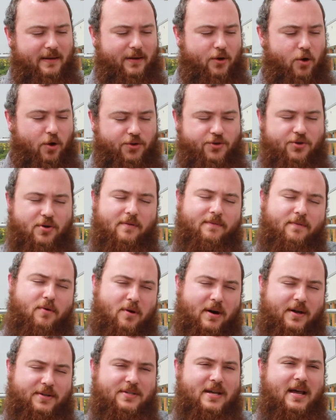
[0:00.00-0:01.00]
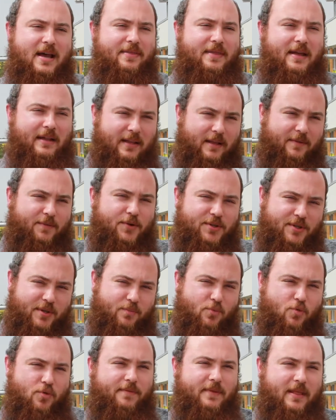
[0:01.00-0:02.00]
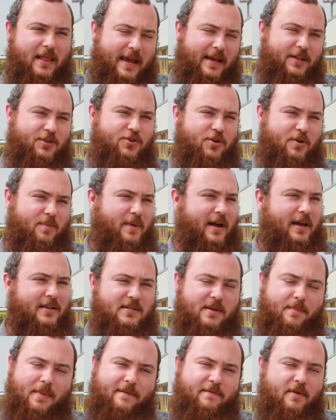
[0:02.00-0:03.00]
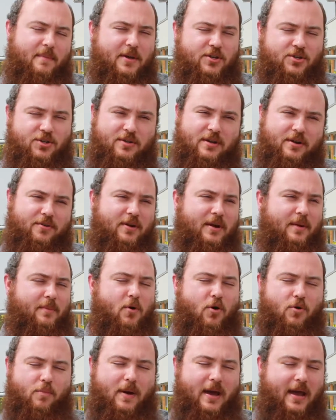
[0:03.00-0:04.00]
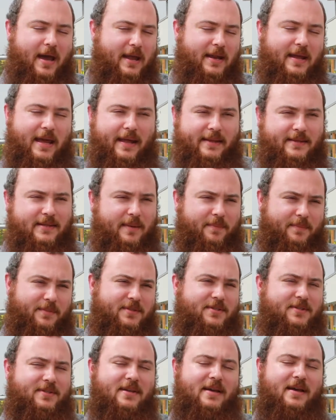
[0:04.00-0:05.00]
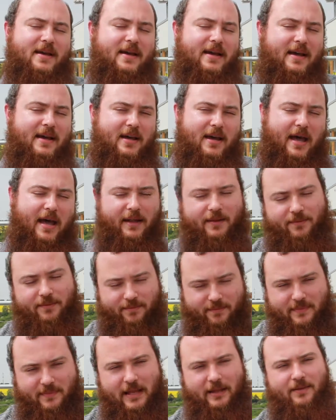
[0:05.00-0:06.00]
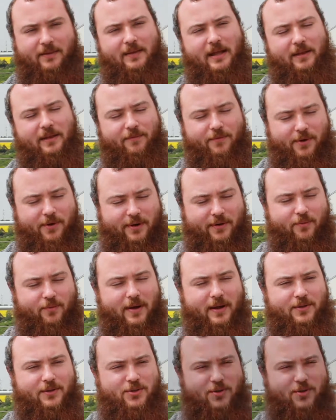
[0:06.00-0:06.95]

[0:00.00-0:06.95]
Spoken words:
control for us that it wasn't moved later by some heavy machinery or by any attempts, and that worked well